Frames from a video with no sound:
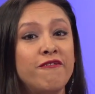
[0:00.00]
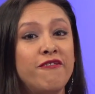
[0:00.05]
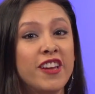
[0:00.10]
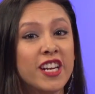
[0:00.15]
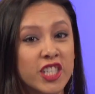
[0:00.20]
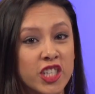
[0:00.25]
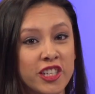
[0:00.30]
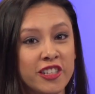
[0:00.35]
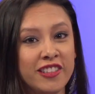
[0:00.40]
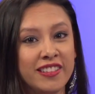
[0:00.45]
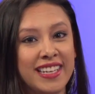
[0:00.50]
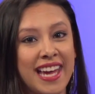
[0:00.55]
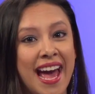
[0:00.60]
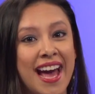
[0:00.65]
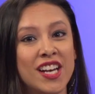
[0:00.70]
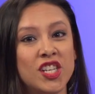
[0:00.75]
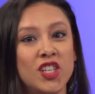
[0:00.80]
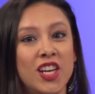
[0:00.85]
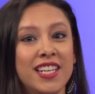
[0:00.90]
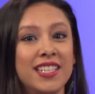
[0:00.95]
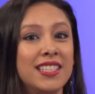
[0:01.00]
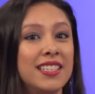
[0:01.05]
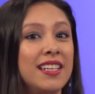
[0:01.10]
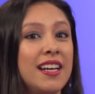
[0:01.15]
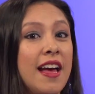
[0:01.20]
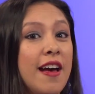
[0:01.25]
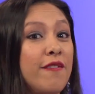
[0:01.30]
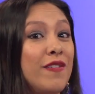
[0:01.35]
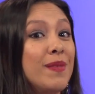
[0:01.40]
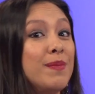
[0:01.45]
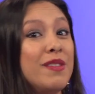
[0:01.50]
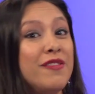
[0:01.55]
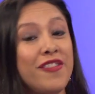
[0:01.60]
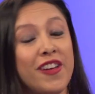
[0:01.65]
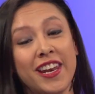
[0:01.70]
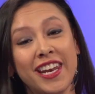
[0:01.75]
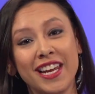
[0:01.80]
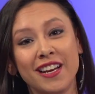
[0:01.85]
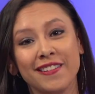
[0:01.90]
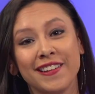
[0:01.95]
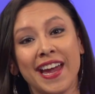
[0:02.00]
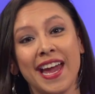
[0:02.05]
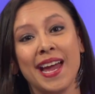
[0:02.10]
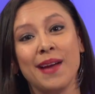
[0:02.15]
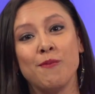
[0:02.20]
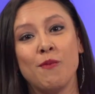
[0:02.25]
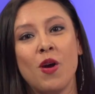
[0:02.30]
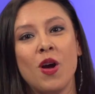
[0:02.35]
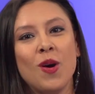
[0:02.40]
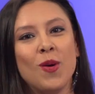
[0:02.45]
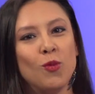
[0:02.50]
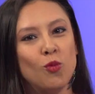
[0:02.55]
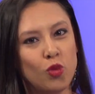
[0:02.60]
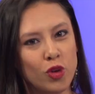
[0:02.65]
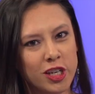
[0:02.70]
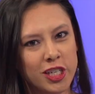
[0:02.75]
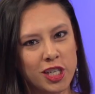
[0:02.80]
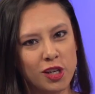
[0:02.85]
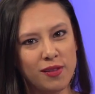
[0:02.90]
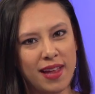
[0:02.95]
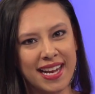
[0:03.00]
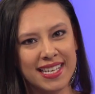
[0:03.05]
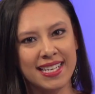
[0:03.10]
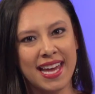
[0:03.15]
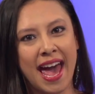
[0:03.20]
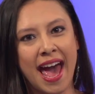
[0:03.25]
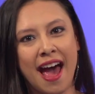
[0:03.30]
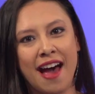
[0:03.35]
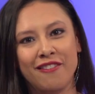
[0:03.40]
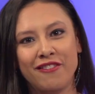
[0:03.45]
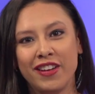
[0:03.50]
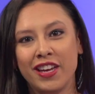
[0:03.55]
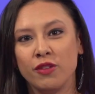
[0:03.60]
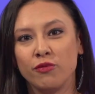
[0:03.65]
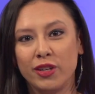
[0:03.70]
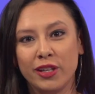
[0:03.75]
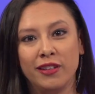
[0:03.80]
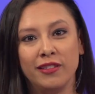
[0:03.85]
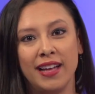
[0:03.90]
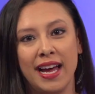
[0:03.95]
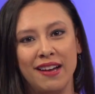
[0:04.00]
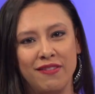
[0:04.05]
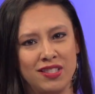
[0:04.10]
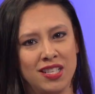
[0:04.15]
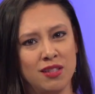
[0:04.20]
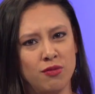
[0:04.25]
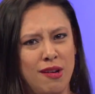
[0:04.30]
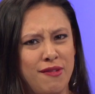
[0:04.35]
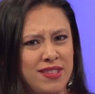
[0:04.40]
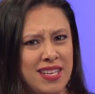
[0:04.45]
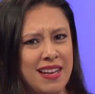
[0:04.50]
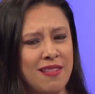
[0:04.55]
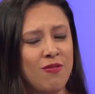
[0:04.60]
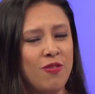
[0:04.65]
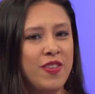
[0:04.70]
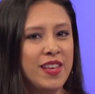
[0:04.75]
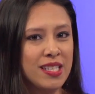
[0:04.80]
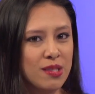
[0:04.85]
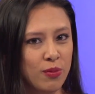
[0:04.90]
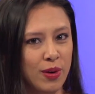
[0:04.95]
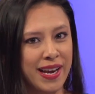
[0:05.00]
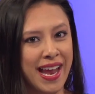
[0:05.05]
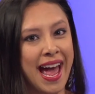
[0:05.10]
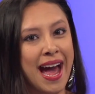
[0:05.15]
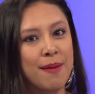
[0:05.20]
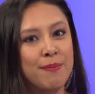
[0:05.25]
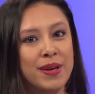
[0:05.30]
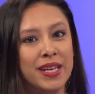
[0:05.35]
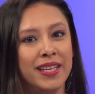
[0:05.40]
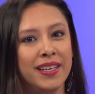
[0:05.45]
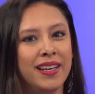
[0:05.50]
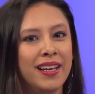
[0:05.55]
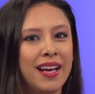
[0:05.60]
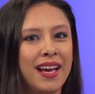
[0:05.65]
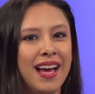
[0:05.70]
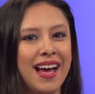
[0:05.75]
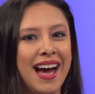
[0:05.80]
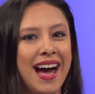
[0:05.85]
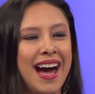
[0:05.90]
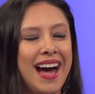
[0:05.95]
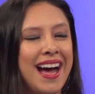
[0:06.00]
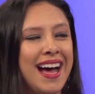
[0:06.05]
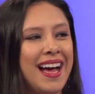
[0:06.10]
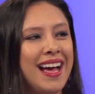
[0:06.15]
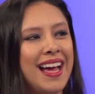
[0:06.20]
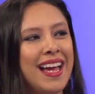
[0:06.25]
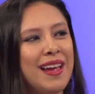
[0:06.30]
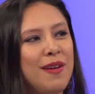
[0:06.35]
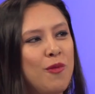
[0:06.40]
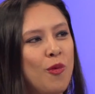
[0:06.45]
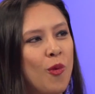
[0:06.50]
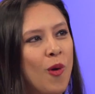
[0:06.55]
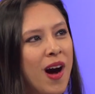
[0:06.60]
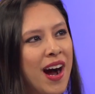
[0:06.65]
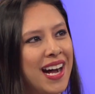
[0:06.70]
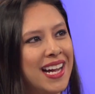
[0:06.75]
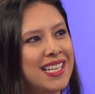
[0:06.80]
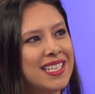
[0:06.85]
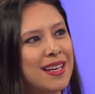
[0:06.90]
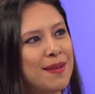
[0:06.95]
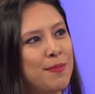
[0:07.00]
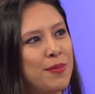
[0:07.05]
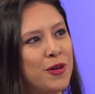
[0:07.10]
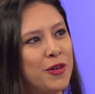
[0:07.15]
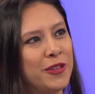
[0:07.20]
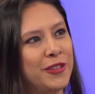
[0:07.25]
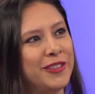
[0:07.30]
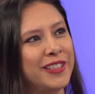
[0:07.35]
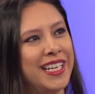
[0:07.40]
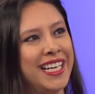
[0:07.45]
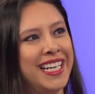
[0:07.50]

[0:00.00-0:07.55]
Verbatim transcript: fictional gadget from a video game would you like to have in real life since we've seen this one happen? I want a portal